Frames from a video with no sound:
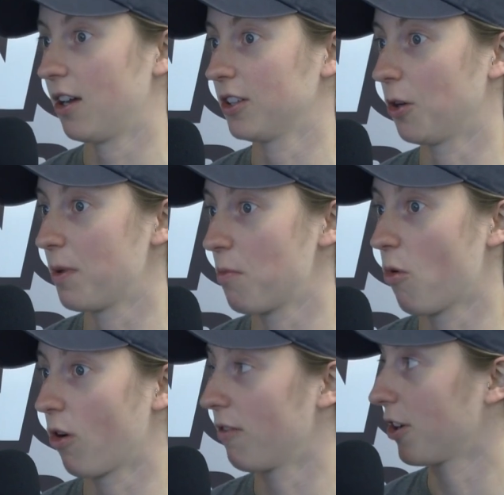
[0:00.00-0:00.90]
a little bit
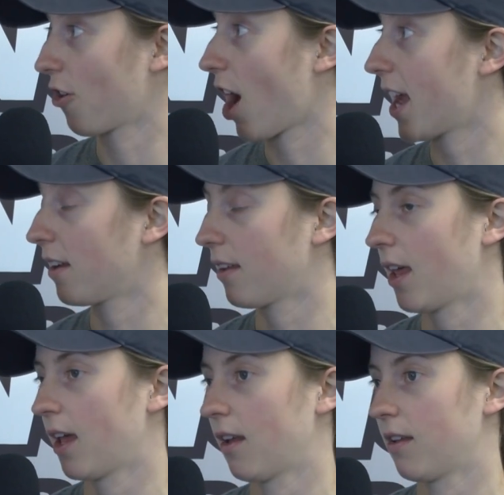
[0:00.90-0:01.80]
more of a grind,
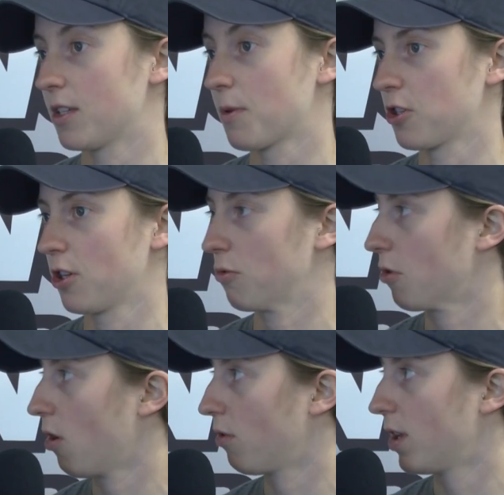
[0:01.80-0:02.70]
and especially on the
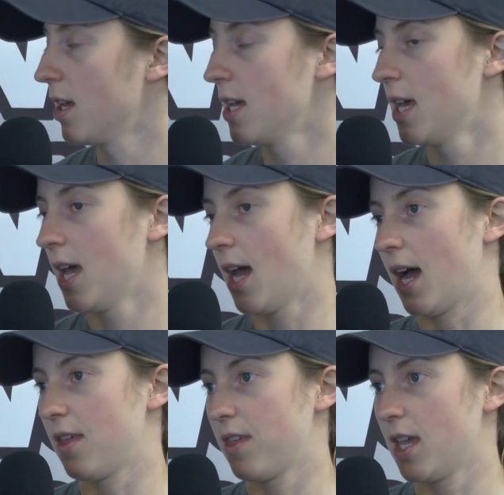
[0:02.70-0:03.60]
road.
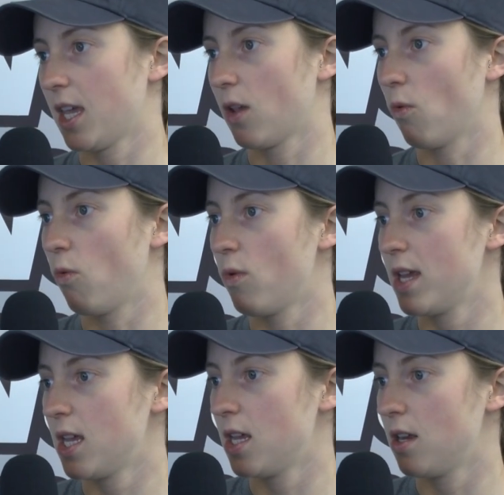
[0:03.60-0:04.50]
I think
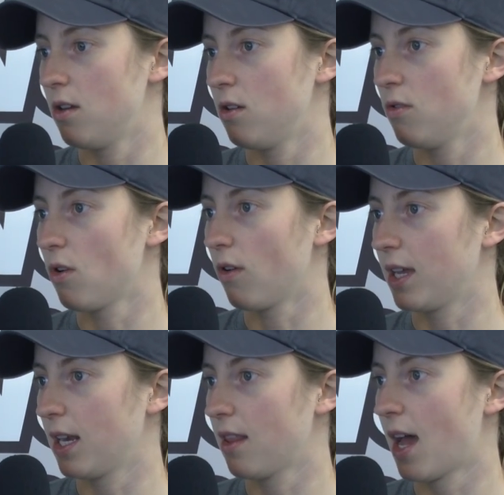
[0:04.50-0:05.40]
we knew
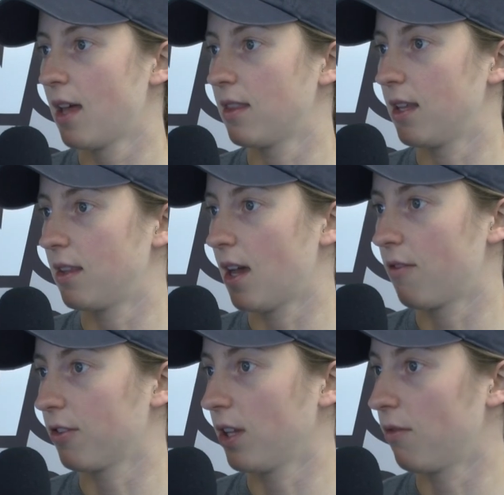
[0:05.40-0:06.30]
going into that that the
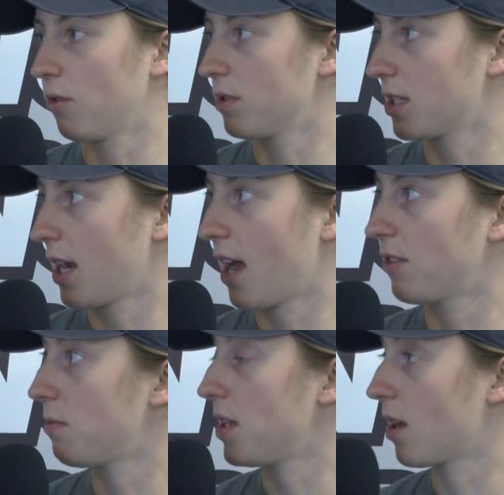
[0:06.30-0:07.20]
effort level was going to
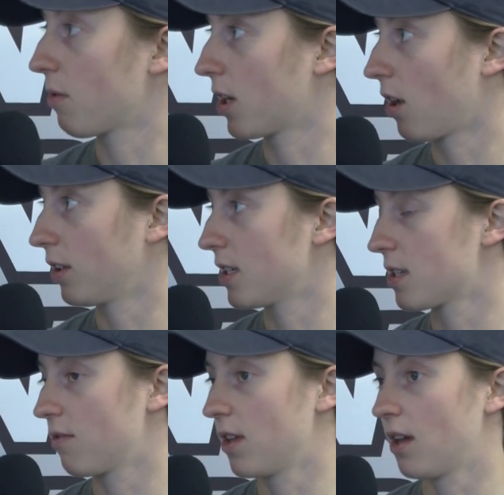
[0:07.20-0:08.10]
have to be there,
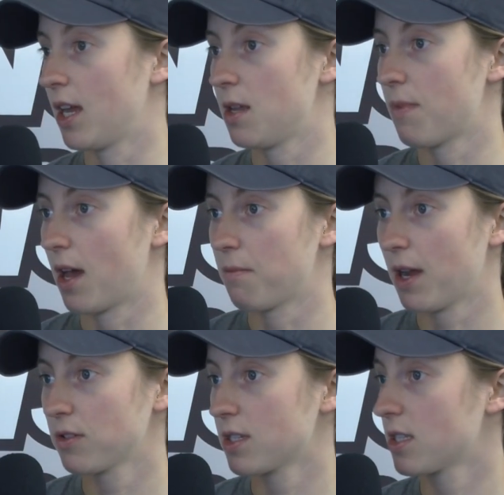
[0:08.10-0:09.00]
regardless of the any bad
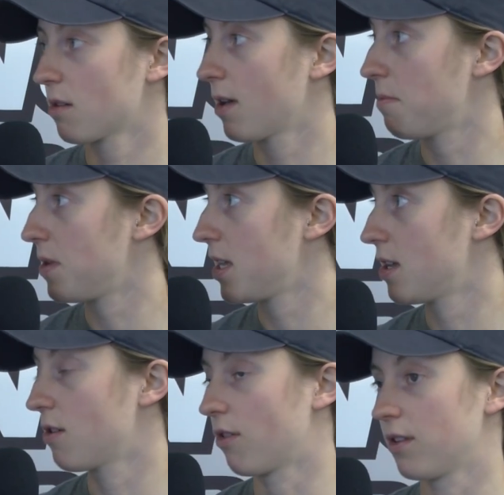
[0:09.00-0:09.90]
bounces there might
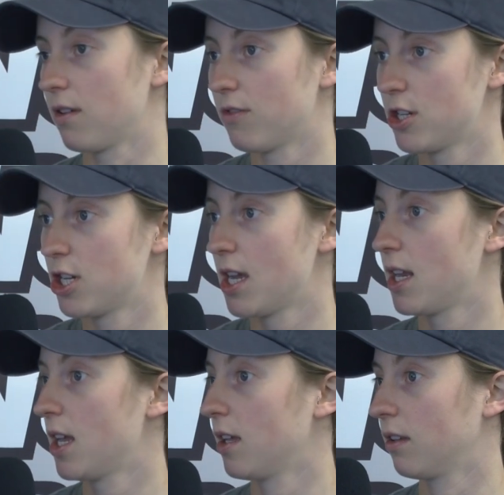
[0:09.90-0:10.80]
be or the
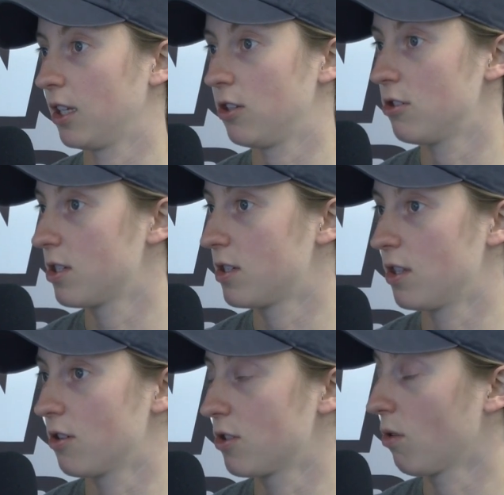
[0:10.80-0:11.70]
officiating. Like you
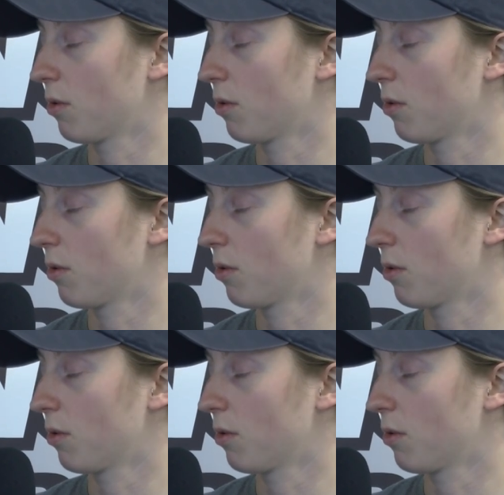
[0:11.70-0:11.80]
just, there's no